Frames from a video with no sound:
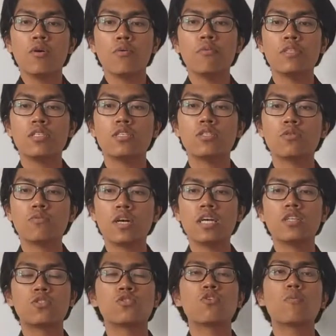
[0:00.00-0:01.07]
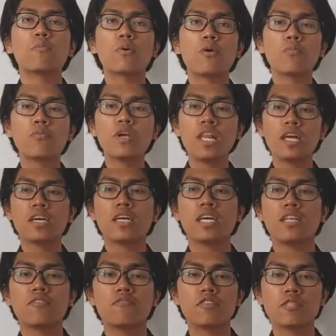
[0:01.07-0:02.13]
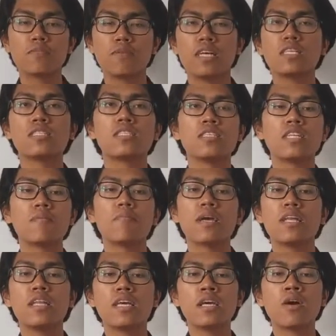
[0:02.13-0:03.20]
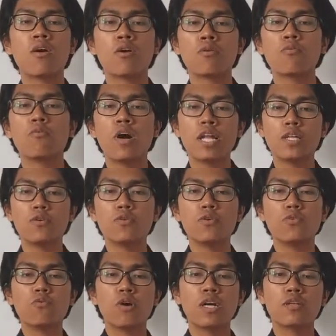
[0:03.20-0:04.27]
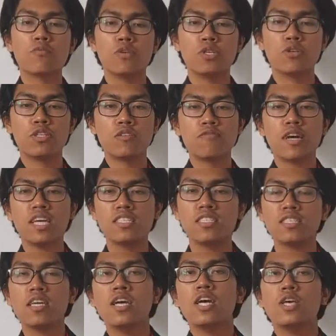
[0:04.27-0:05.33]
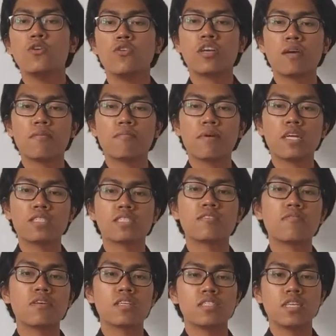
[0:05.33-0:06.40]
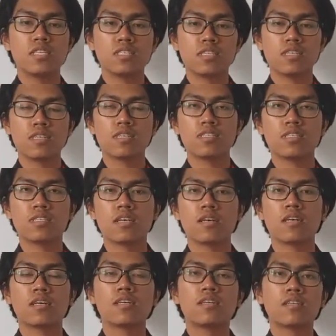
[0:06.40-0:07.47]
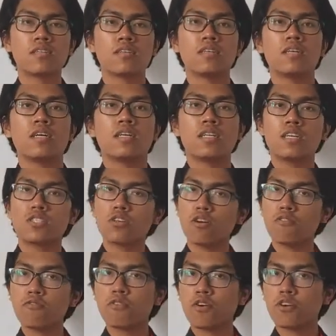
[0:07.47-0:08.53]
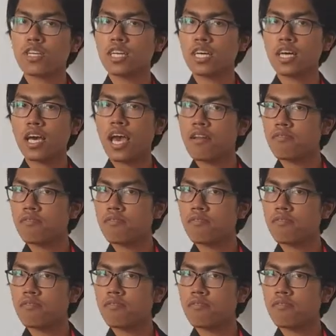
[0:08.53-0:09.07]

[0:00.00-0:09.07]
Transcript: which is why it's so popular in the first place. Depending on what you want with your device, you can make several changes. That's all for the